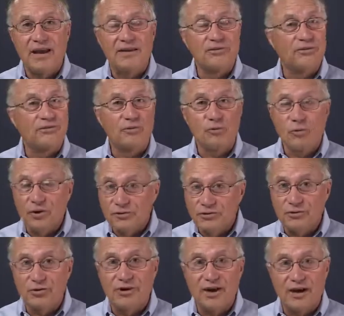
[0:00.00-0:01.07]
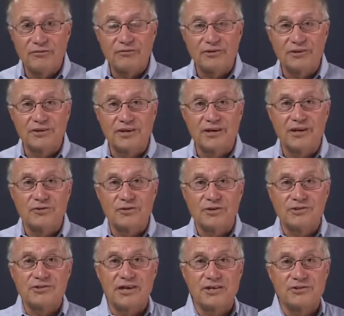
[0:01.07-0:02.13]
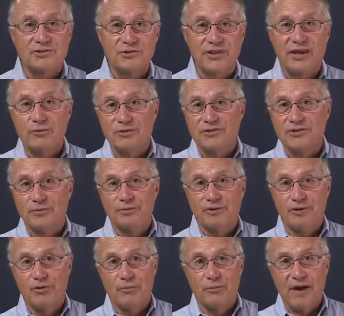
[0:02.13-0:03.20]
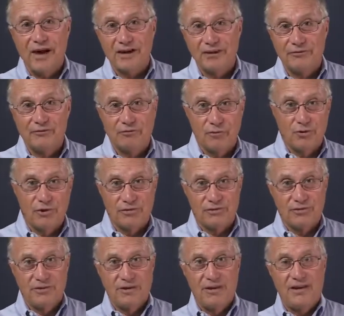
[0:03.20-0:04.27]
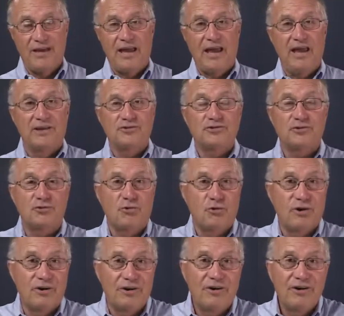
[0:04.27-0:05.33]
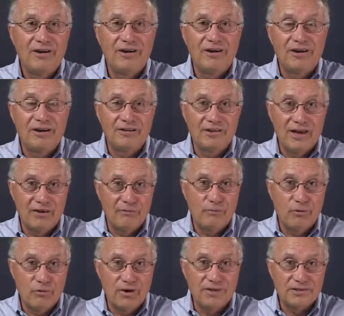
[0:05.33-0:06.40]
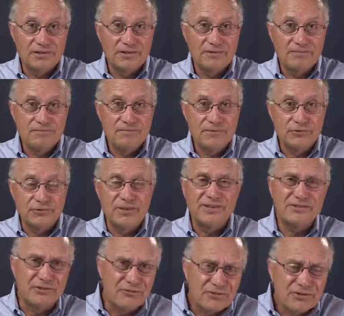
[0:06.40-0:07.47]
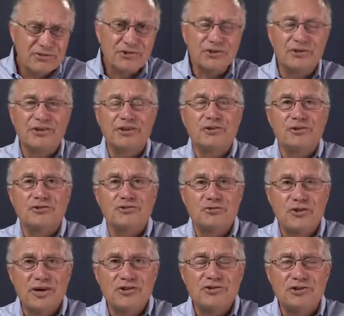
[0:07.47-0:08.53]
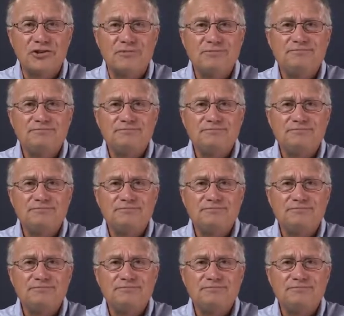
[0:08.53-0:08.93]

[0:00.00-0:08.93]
and that there was no conflict in interest, and so they would simply go back and forth and score a lot of points. So that's a physical illustration